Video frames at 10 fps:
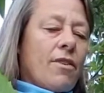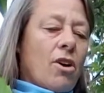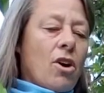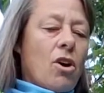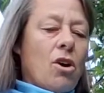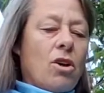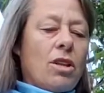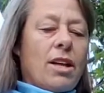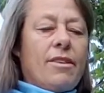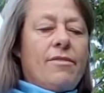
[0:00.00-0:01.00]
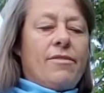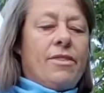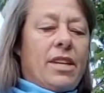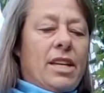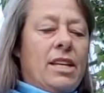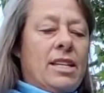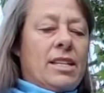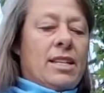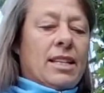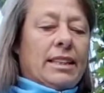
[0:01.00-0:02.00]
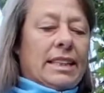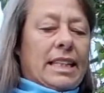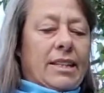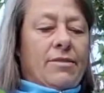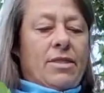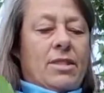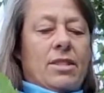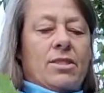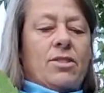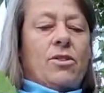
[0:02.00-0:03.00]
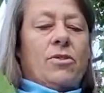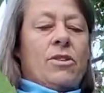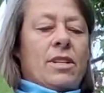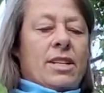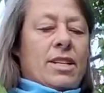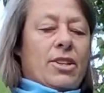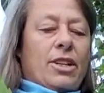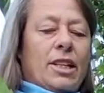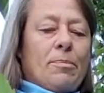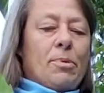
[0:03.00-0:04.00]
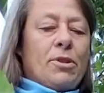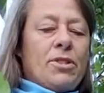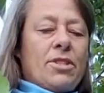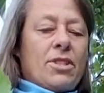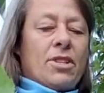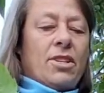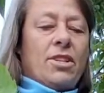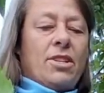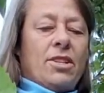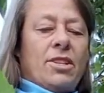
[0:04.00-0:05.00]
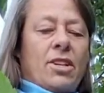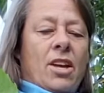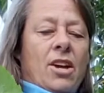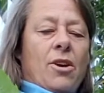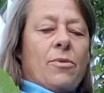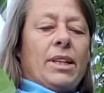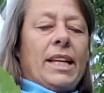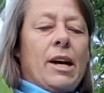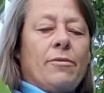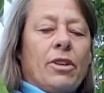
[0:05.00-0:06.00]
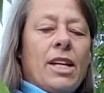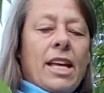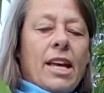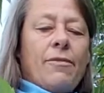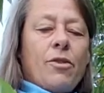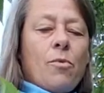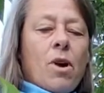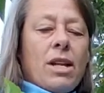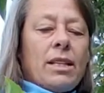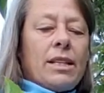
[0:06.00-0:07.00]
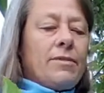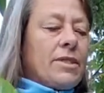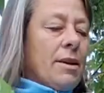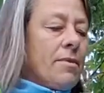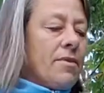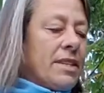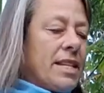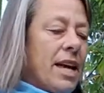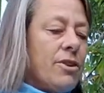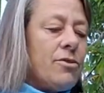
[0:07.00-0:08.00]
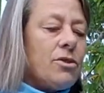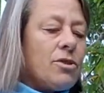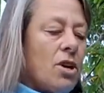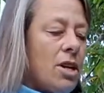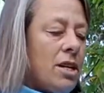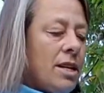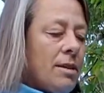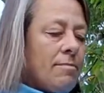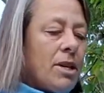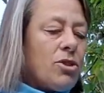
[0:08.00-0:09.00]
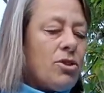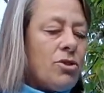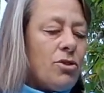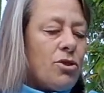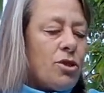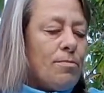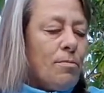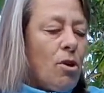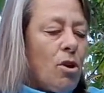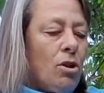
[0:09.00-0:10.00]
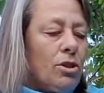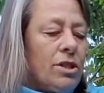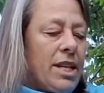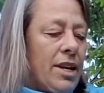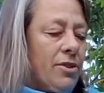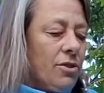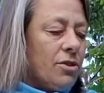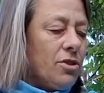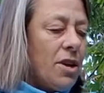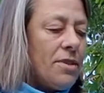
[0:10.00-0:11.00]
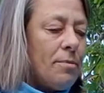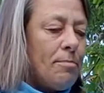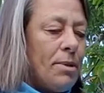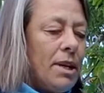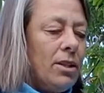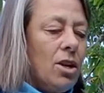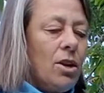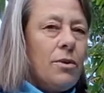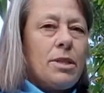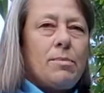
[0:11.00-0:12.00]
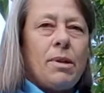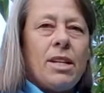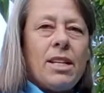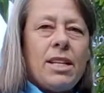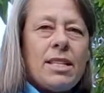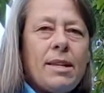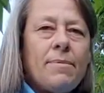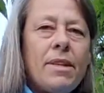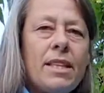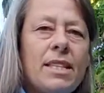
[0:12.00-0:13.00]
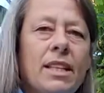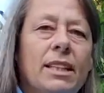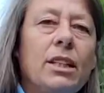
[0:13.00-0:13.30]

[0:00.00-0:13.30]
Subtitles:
all of the leaves. So your clippers are really helpful. If you want to leave some of the tendrils on, make sure they're smaller tendrils, not the big long ones, but something that's a little